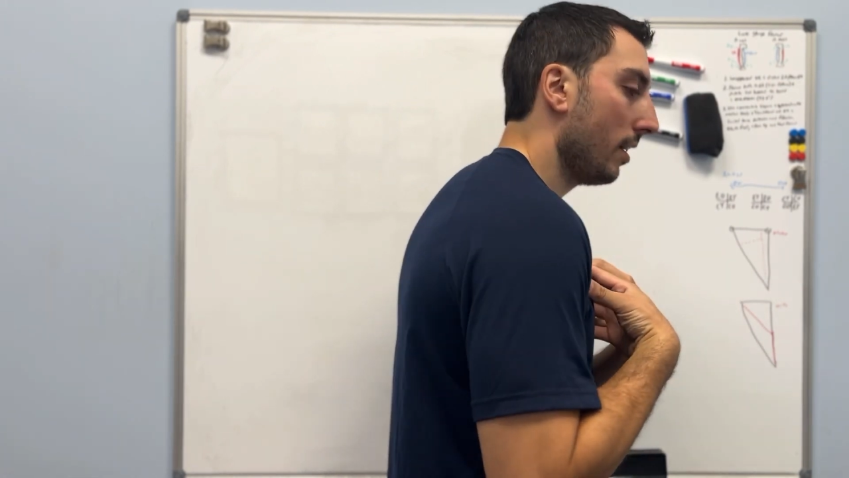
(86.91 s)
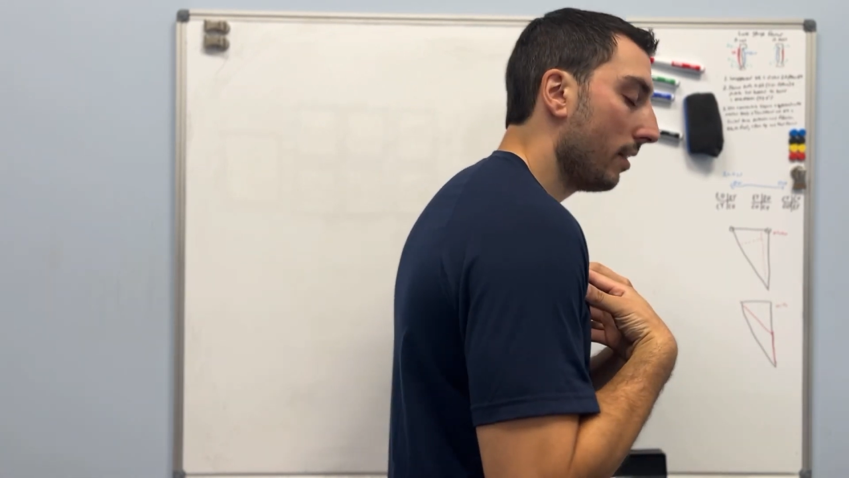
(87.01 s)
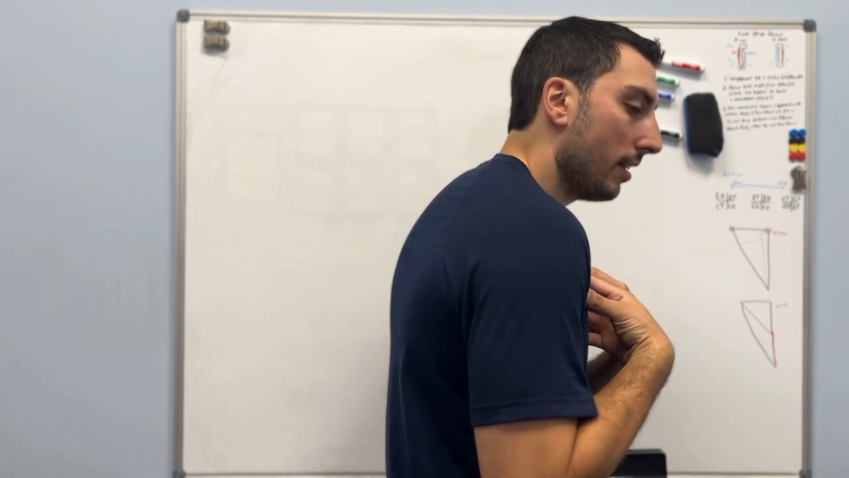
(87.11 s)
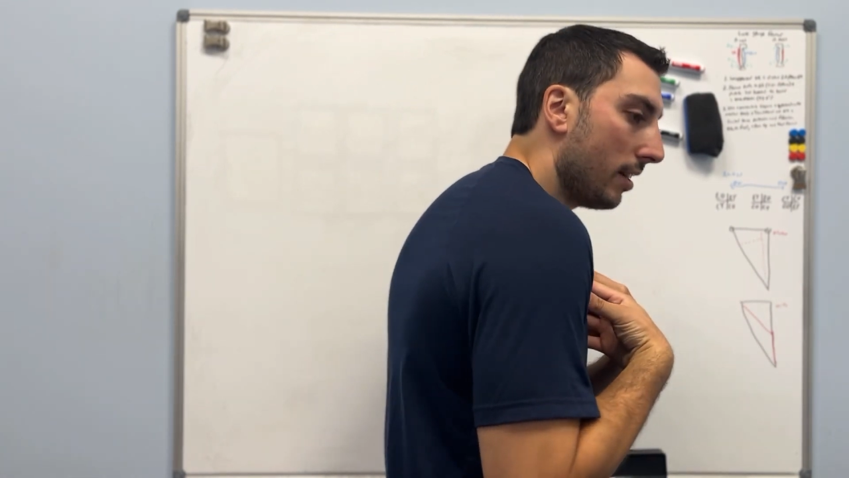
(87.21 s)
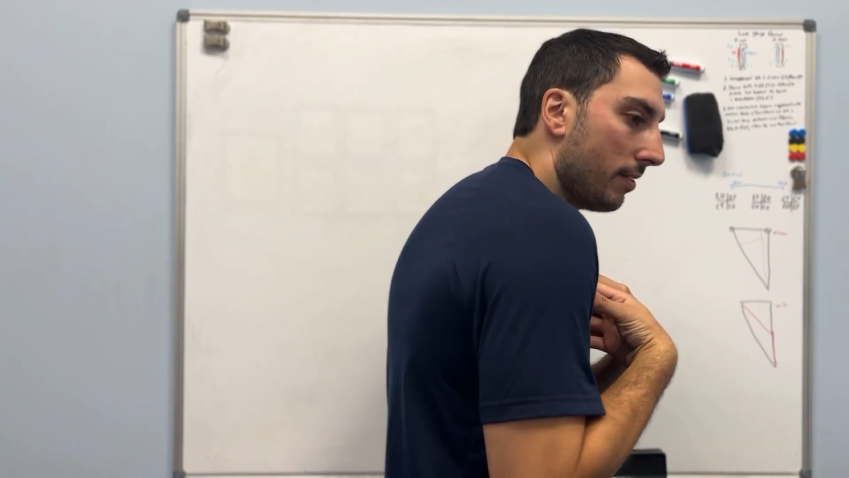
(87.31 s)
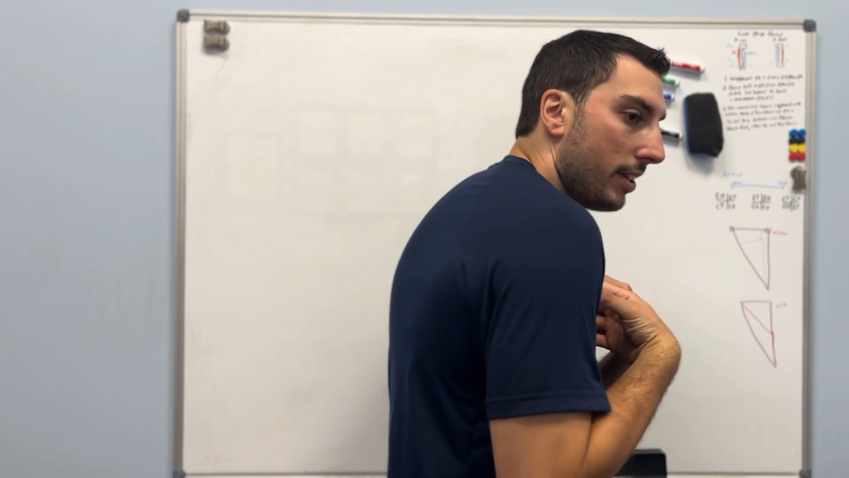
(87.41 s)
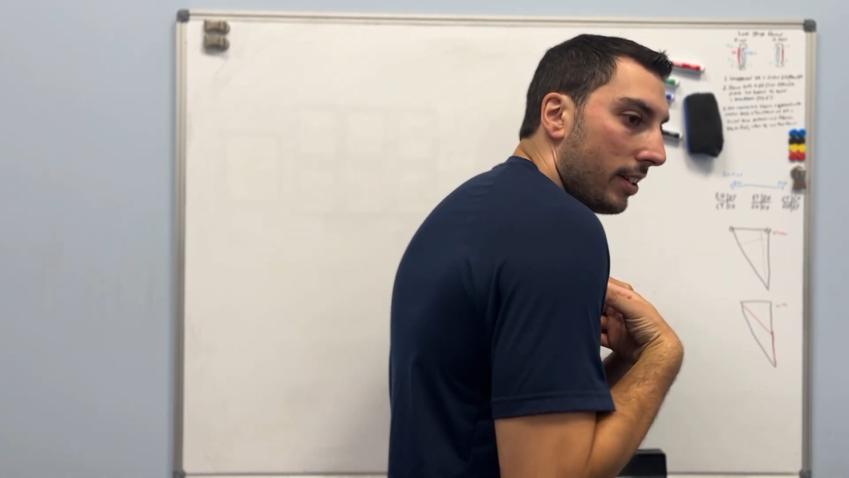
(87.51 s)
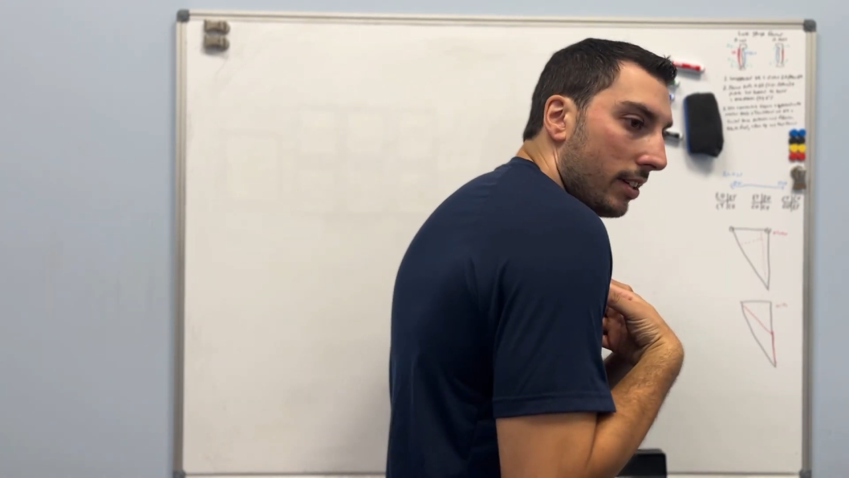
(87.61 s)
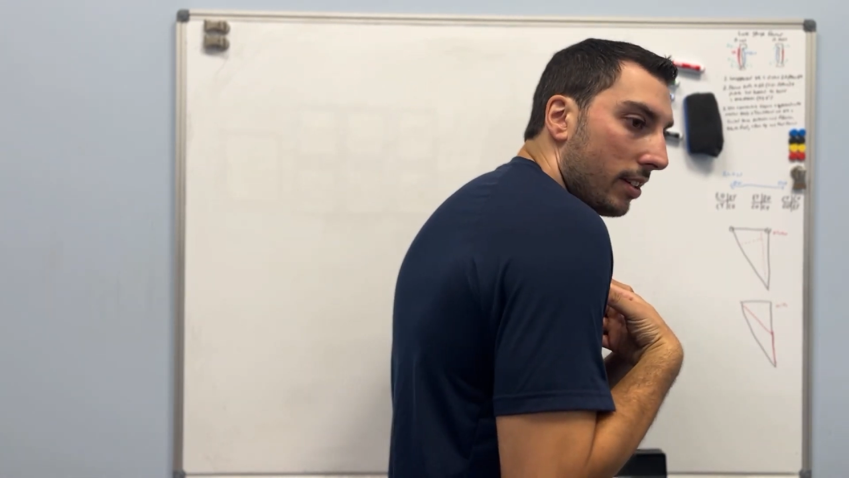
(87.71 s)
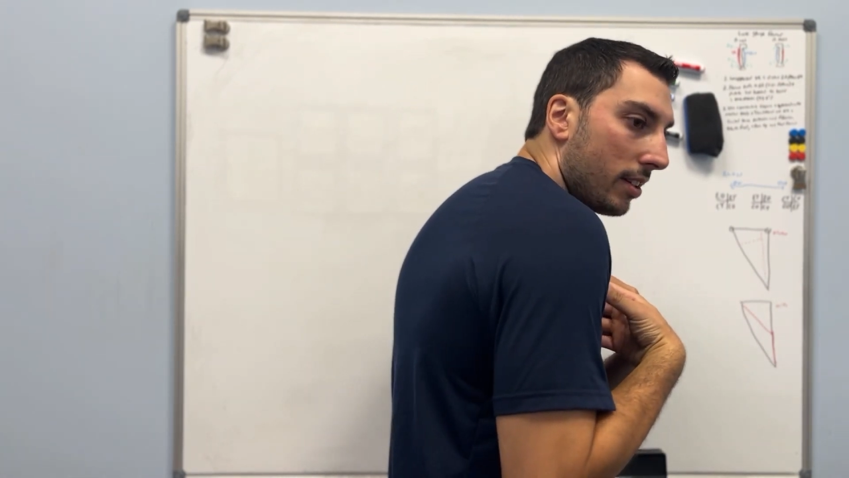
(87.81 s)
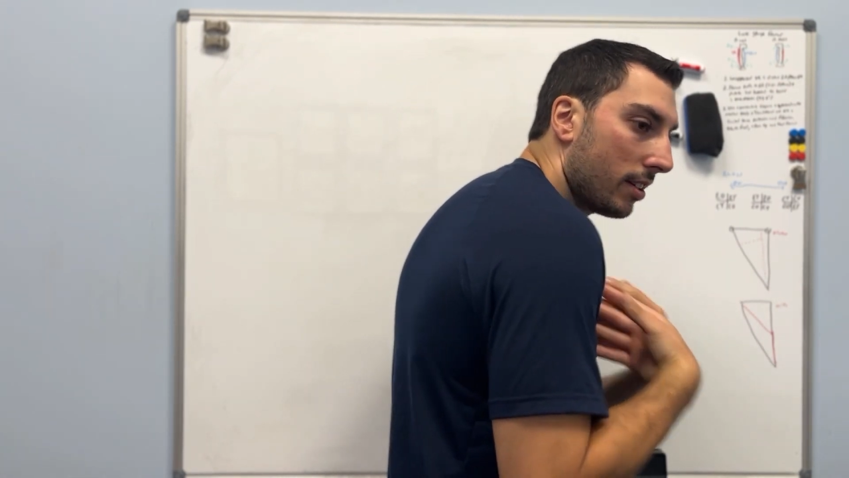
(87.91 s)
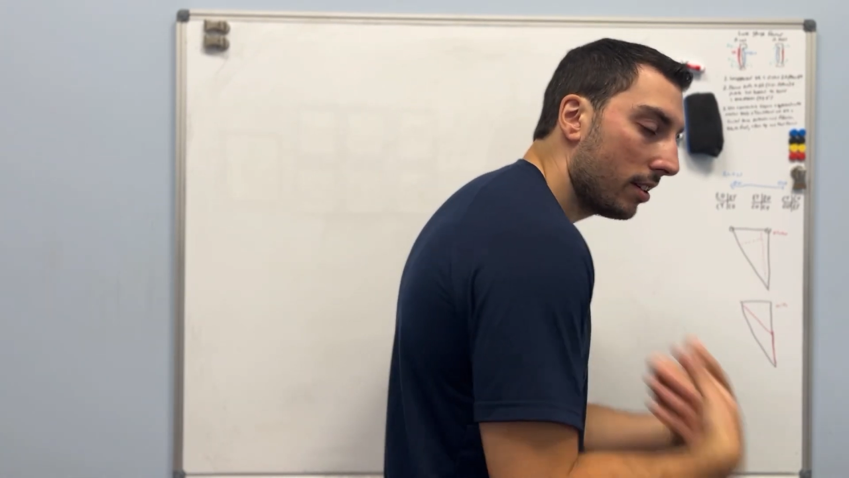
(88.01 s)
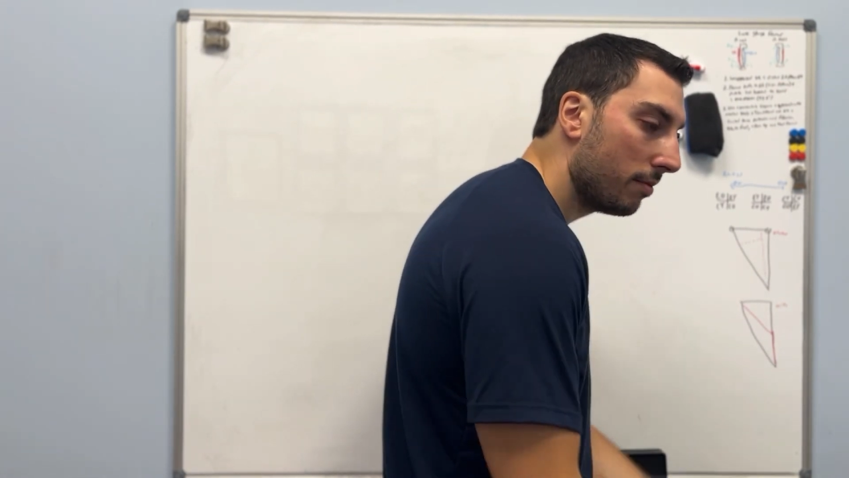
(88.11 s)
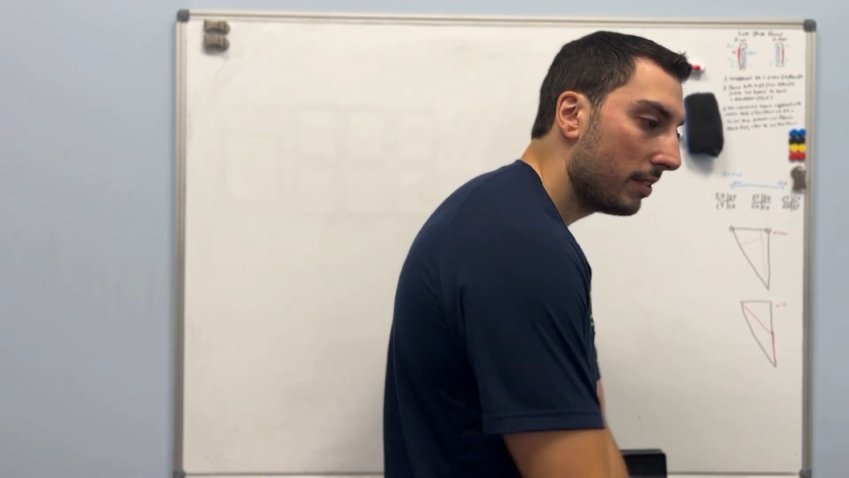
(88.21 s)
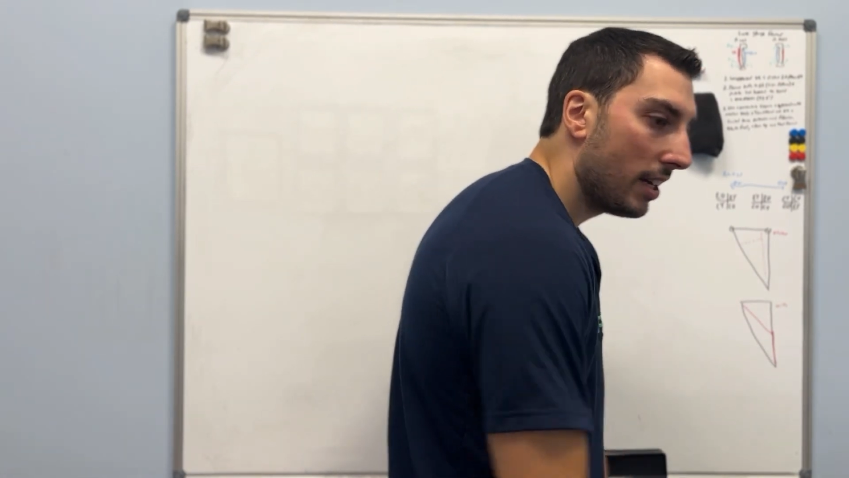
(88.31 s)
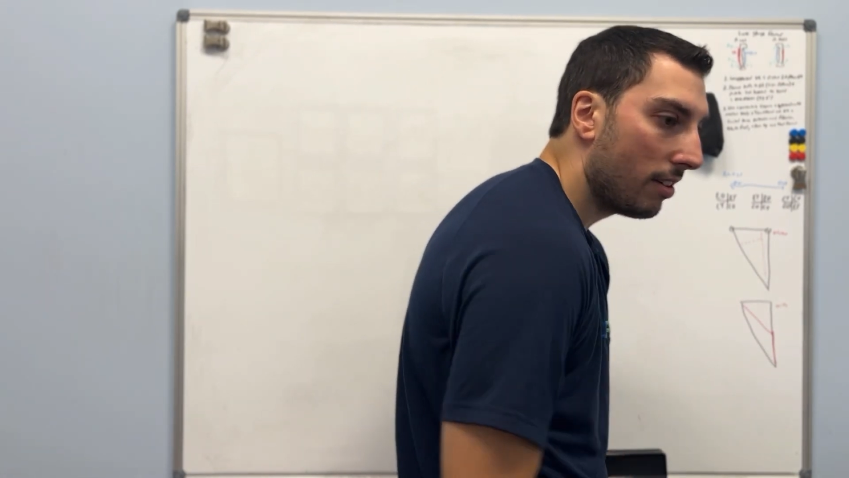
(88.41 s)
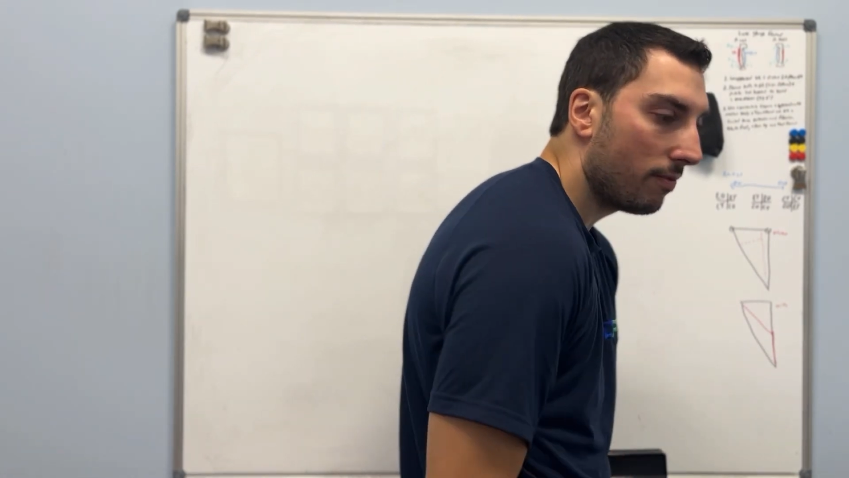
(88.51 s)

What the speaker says: let everything come down,